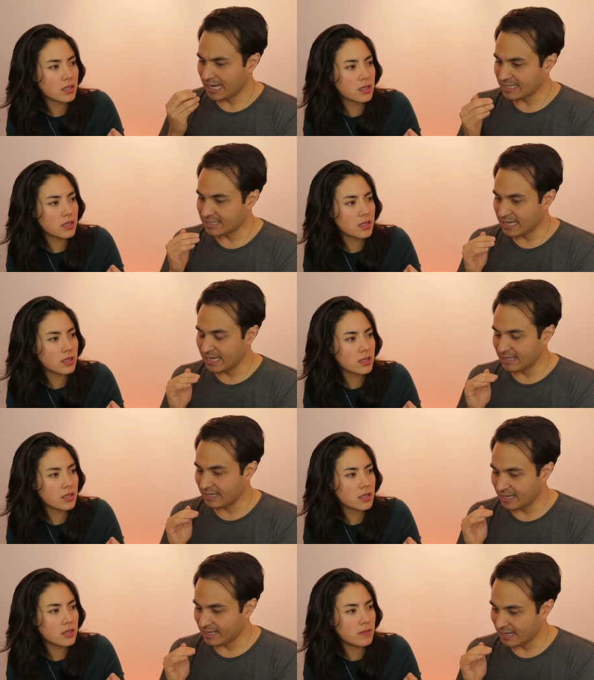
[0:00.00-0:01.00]
Speaker 1: it, it,
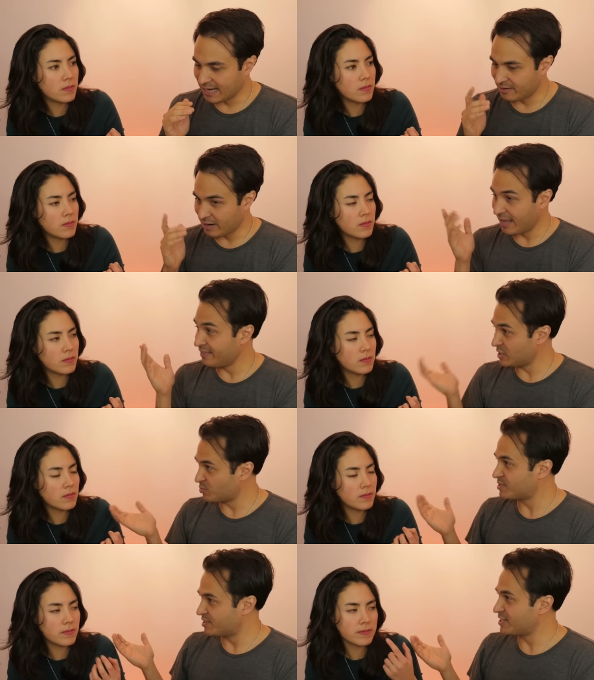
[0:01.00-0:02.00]
it and and
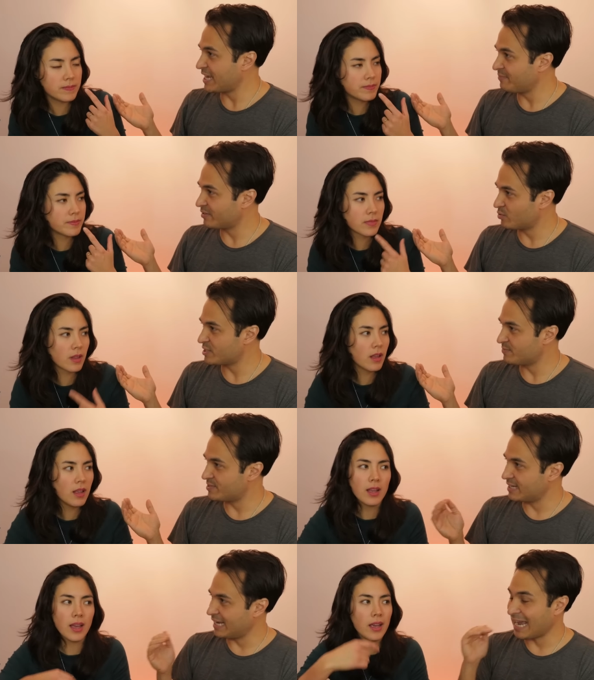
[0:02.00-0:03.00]
this was the same at
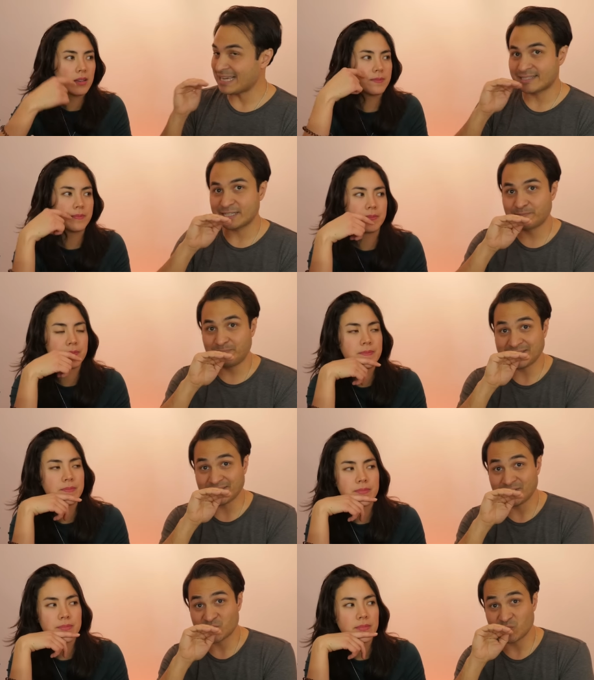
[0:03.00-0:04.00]
christmas it has this
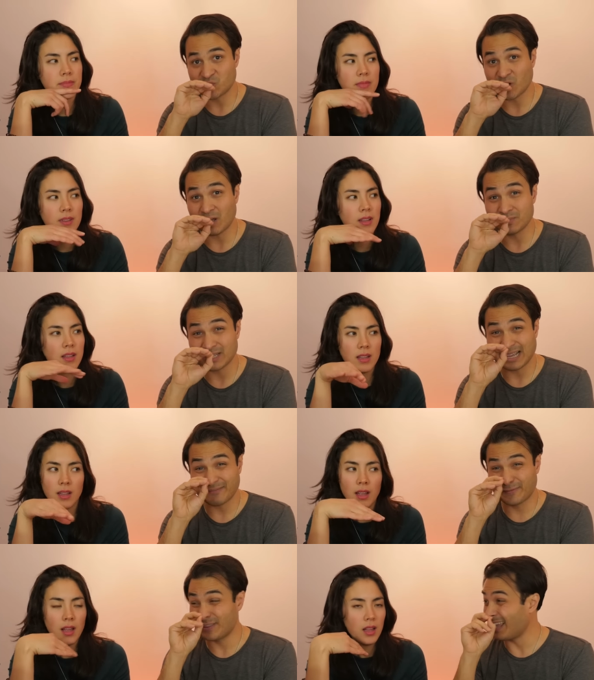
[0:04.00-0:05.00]
bitterness which comes
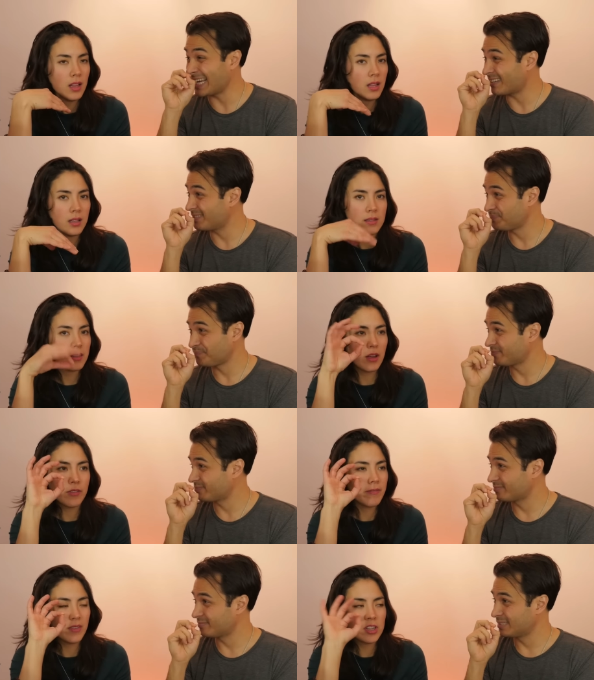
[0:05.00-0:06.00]
for like
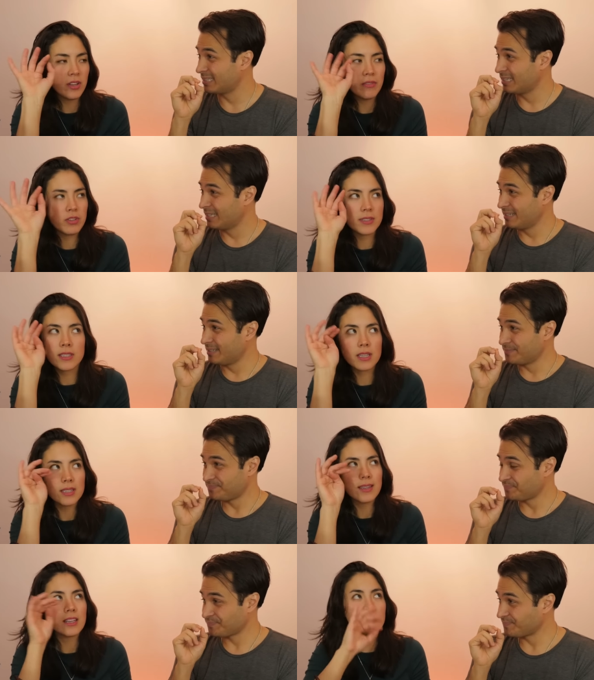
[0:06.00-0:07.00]
Speaker 2: not even a,
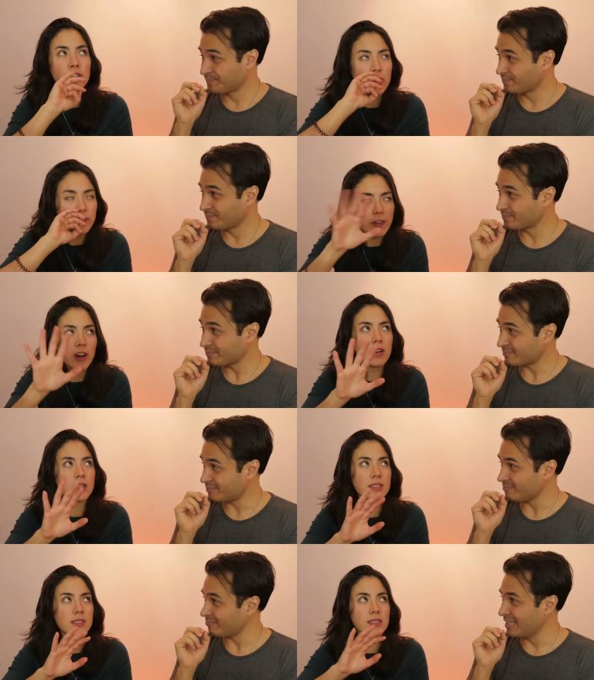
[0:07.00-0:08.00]
it's like so
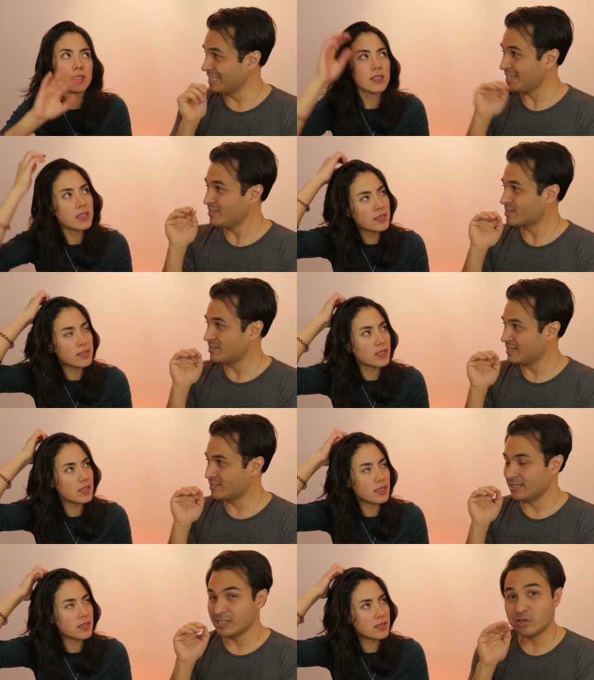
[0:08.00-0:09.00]
fast
Speaker 1: it's instant
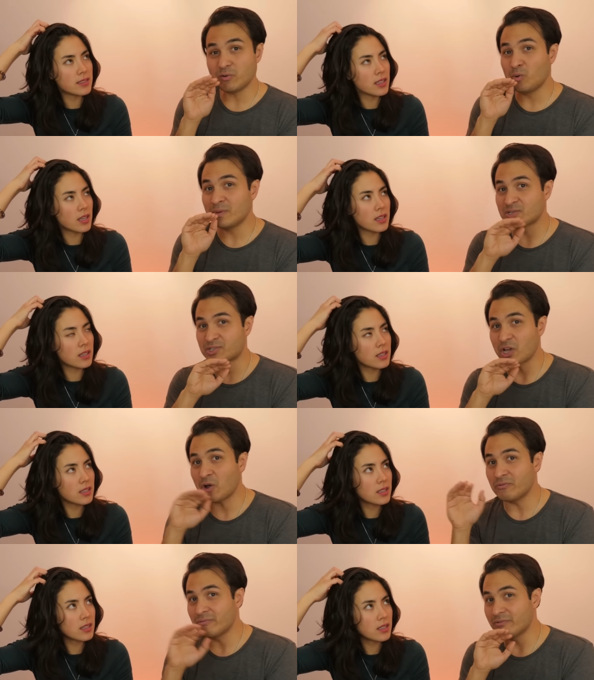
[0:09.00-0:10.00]
it's, isn't it you almost yeah.
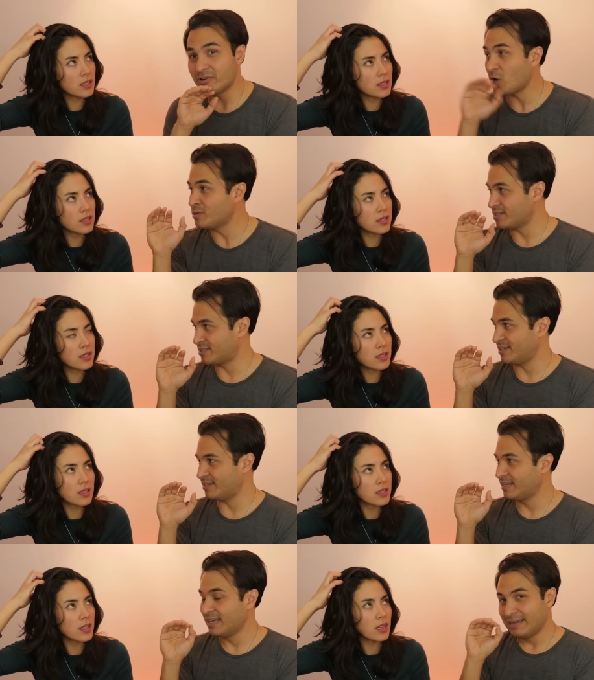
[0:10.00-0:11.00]
don't notice
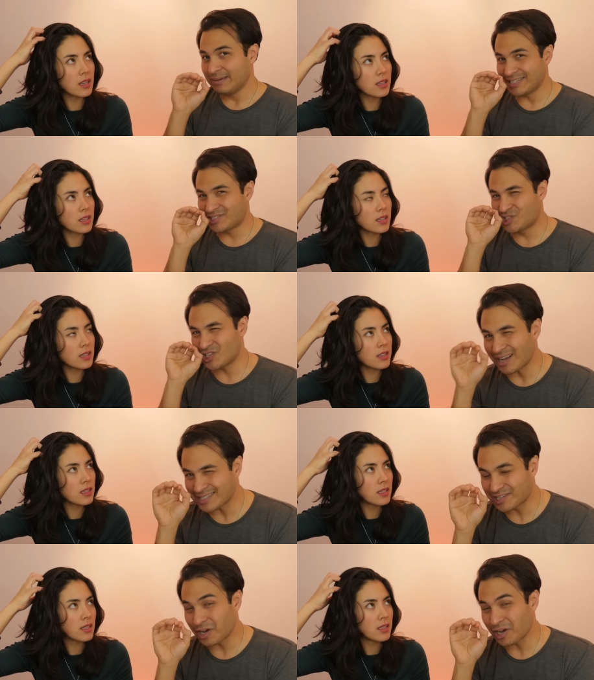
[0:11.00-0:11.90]
it yeah it just